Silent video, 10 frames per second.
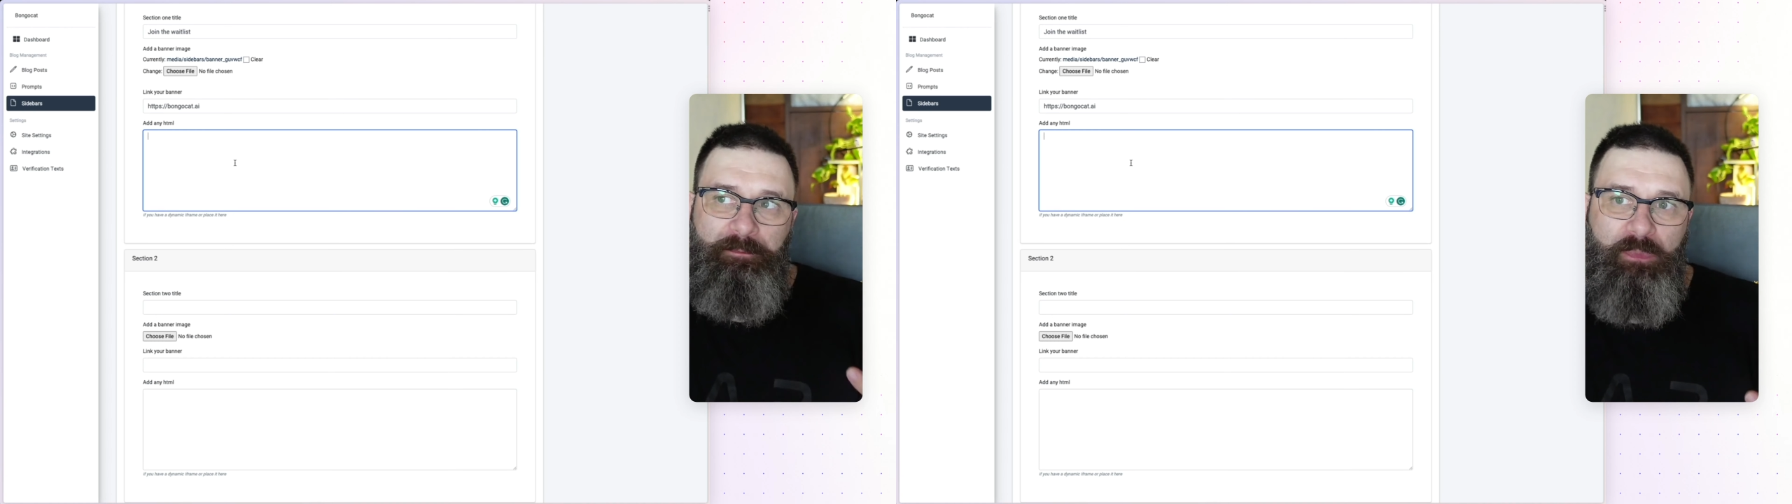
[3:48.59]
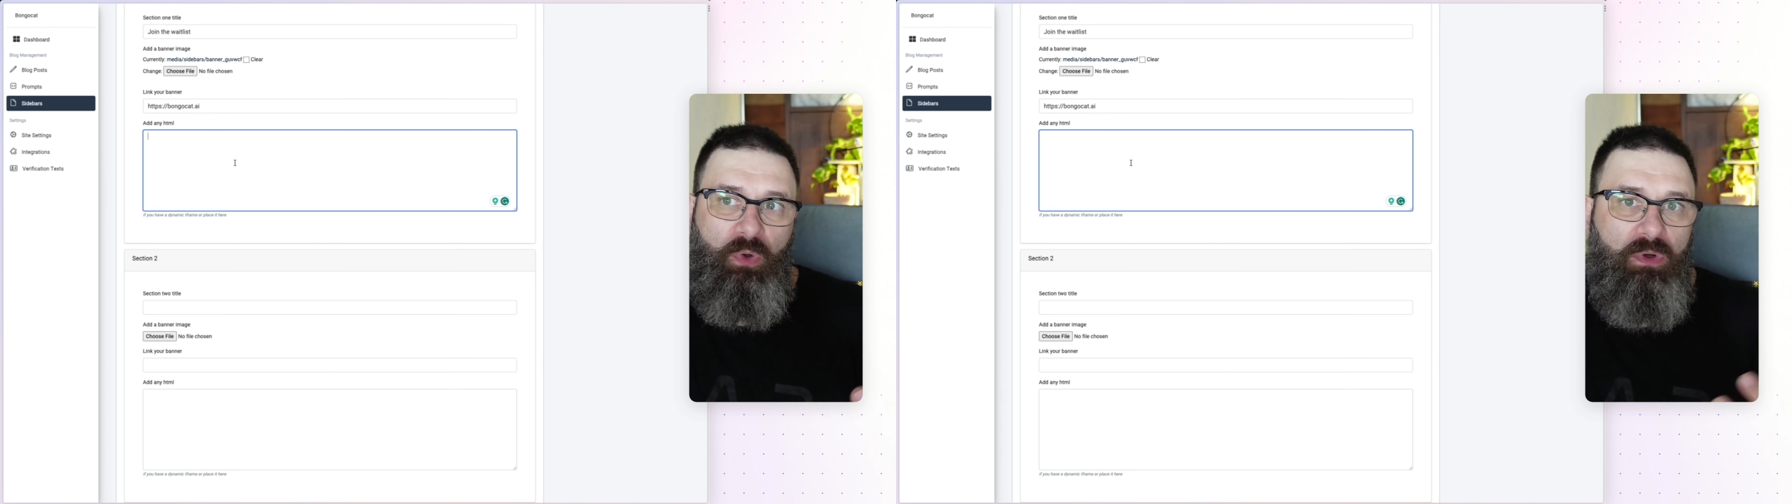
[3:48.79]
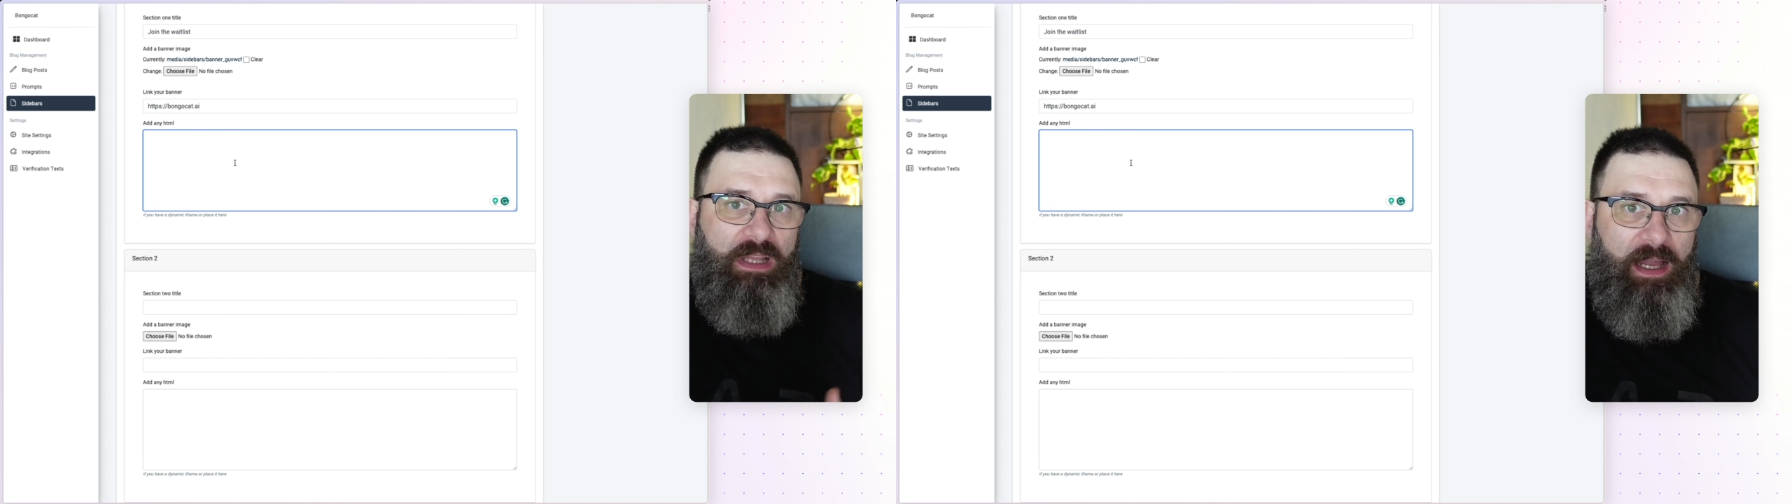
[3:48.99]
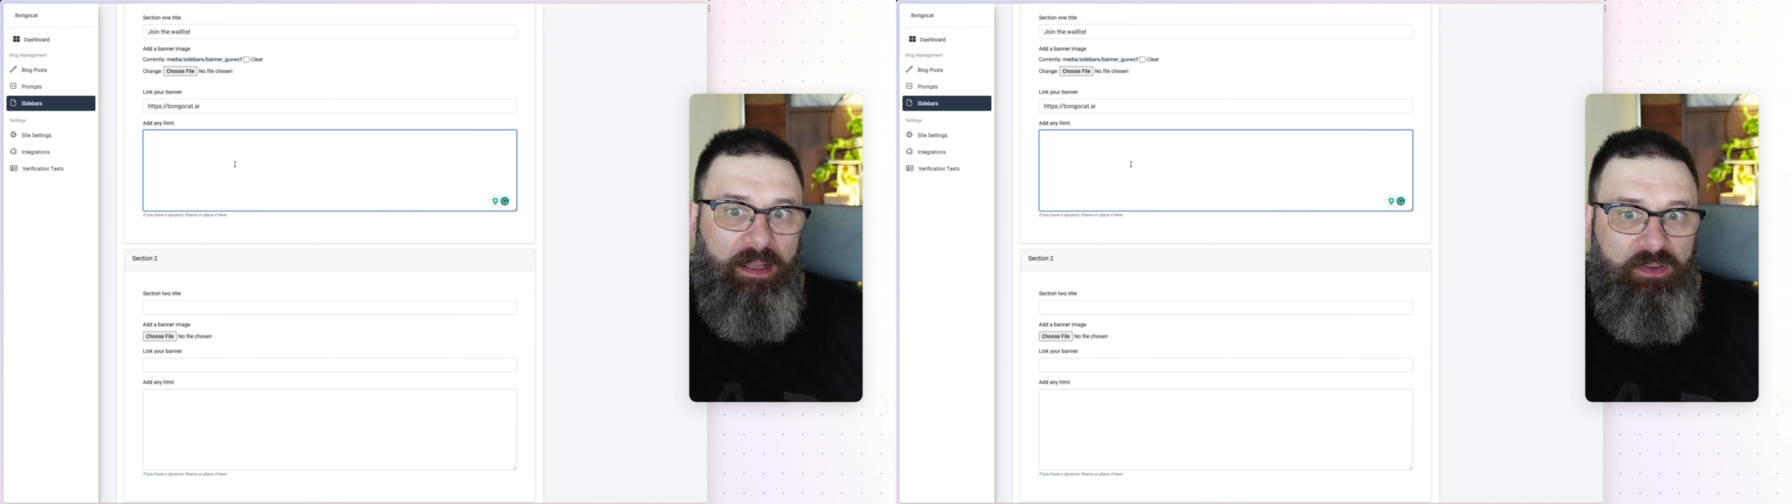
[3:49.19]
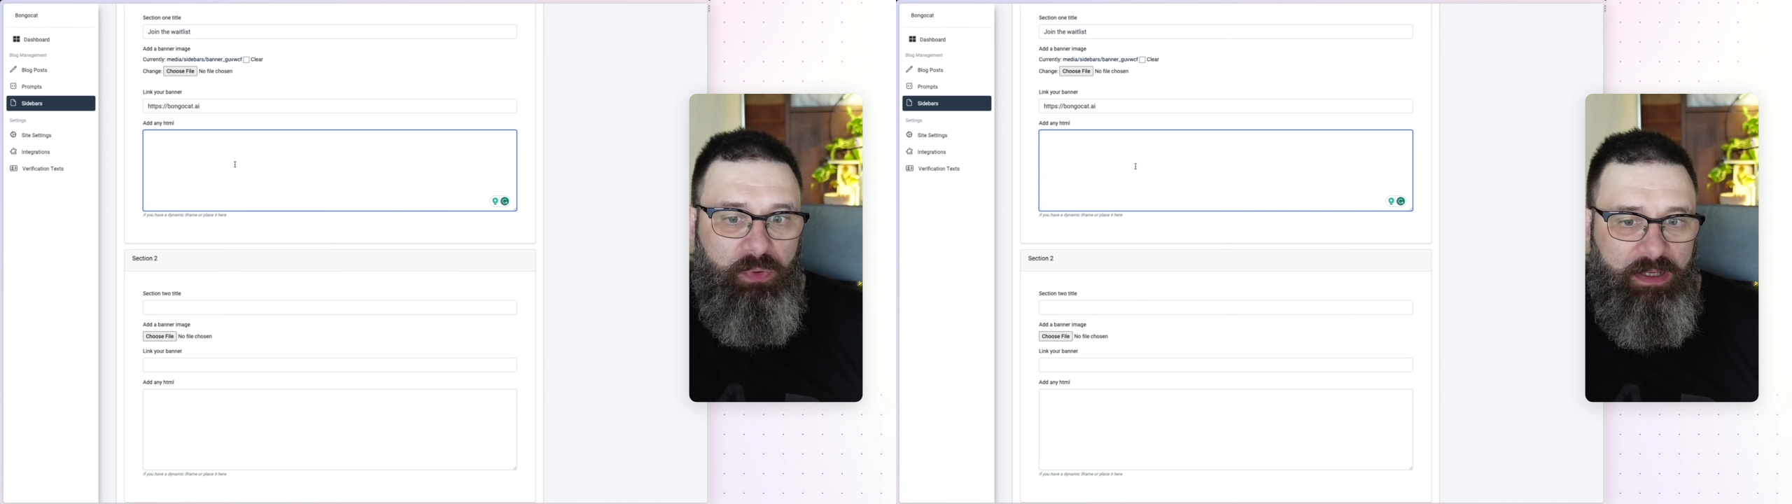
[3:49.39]
Google
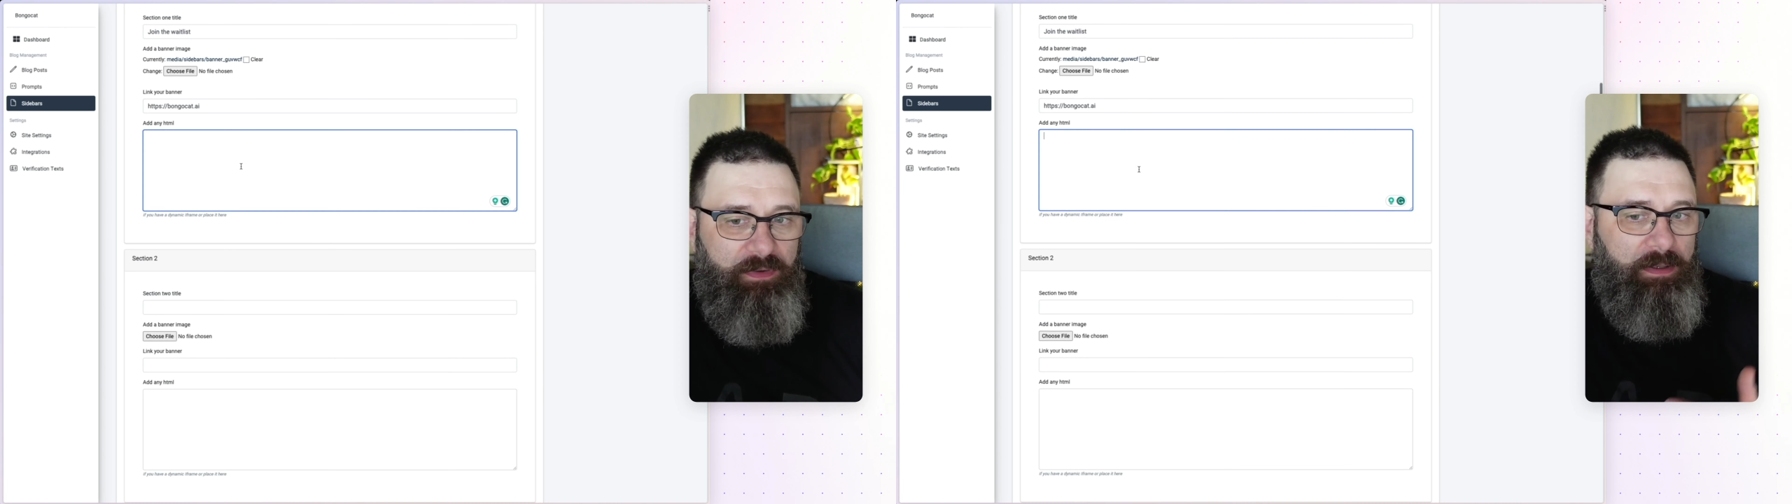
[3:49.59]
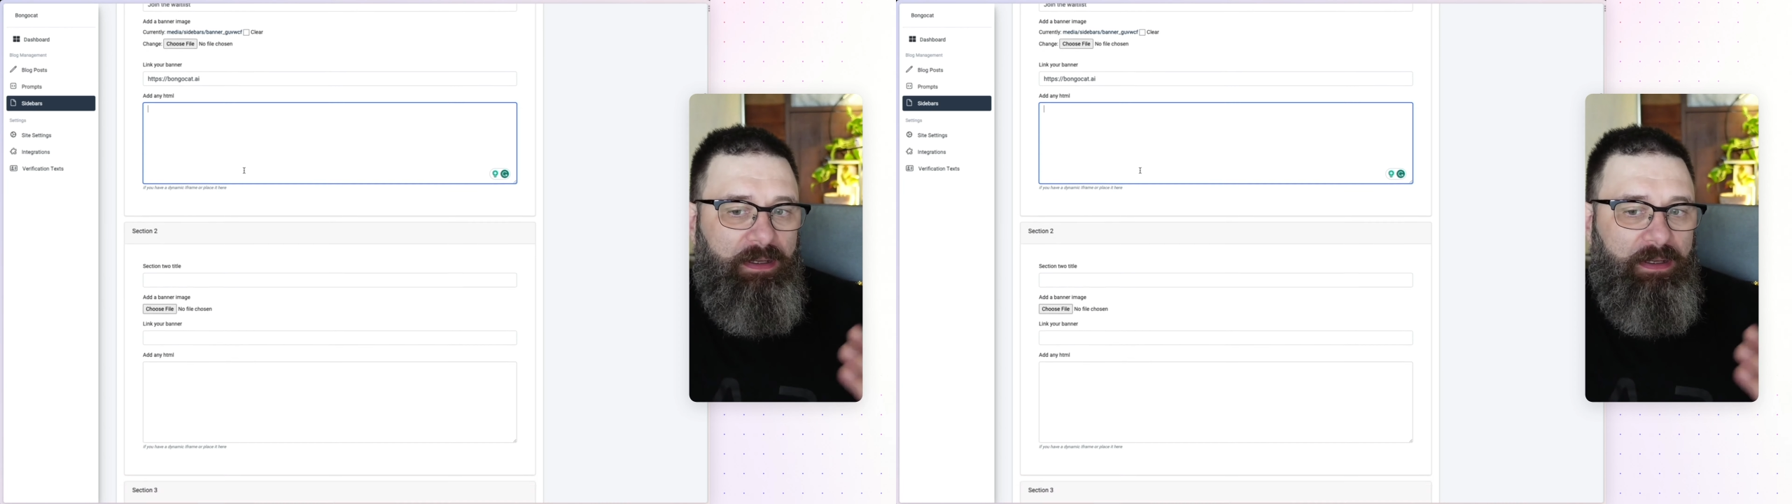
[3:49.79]
Ads, whatever,